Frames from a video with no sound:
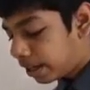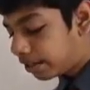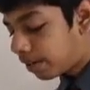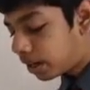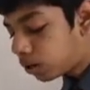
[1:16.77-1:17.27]
is
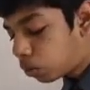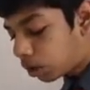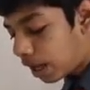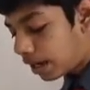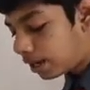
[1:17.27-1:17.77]
when it
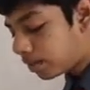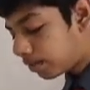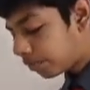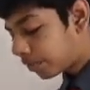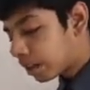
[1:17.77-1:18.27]
collides,
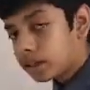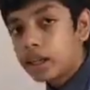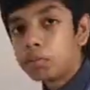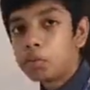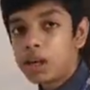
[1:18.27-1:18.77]

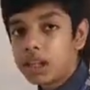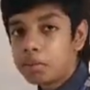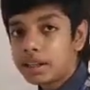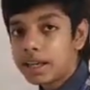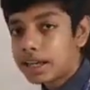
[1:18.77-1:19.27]
the momentum
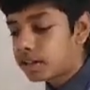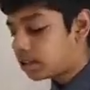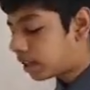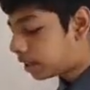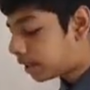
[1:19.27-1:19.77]
and the
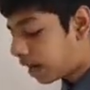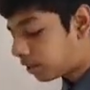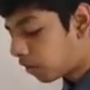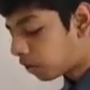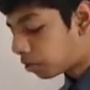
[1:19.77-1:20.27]
energy are
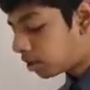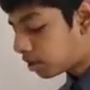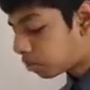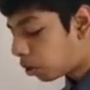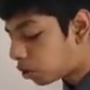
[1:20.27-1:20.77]
transferred from this
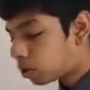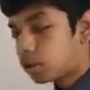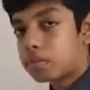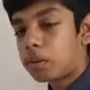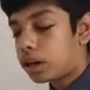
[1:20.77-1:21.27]
ball to
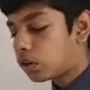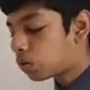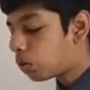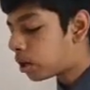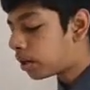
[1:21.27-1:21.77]
this ball and so
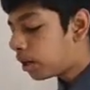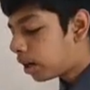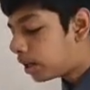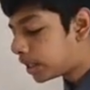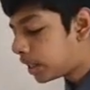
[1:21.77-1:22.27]
on
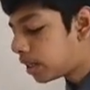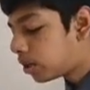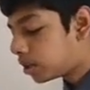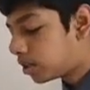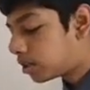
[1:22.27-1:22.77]
until it
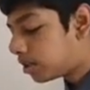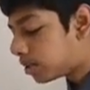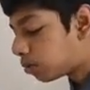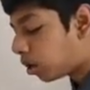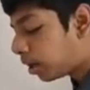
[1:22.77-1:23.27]
reaches this
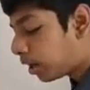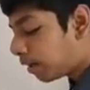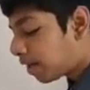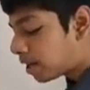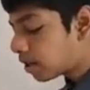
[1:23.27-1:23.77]
ball.
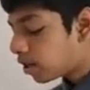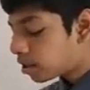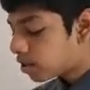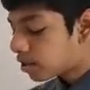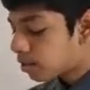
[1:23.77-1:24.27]
When it
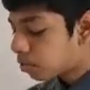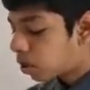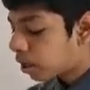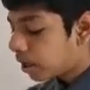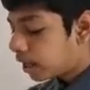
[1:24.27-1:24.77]
reaches this
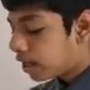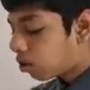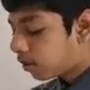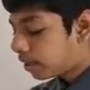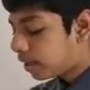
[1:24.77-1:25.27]
ball, it
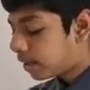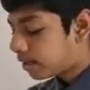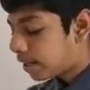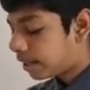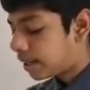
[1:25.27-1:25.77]
oscillates
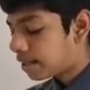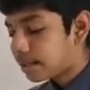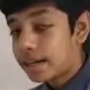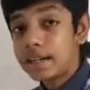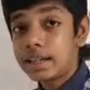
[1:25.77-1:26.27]
and gains
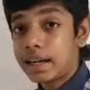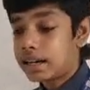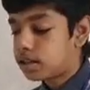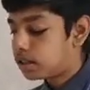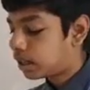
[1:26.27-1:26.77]
kinetic
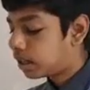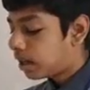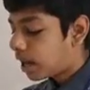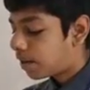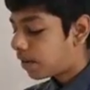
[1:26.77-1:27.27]
energy,
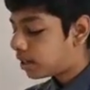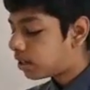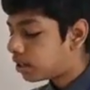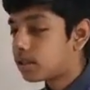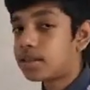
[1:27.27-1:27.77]
and when it
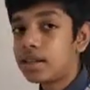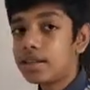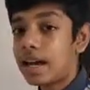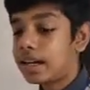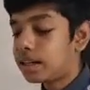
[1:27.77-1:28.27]
reaches this
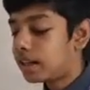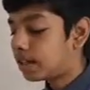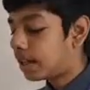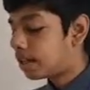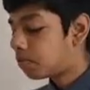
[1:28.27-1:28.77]
side, it
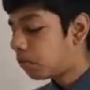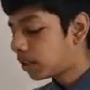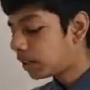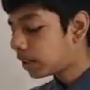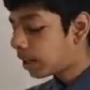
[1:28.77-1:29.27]
gains
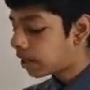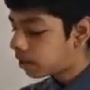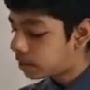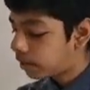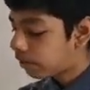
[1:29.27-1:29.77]
potential
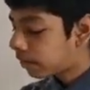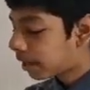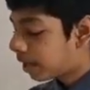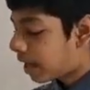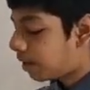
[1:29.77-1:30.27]
energy.
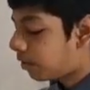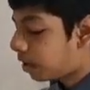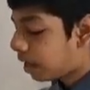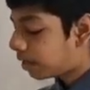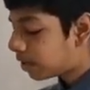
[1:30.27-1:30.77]

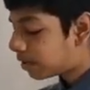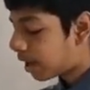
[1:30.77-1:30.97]
And this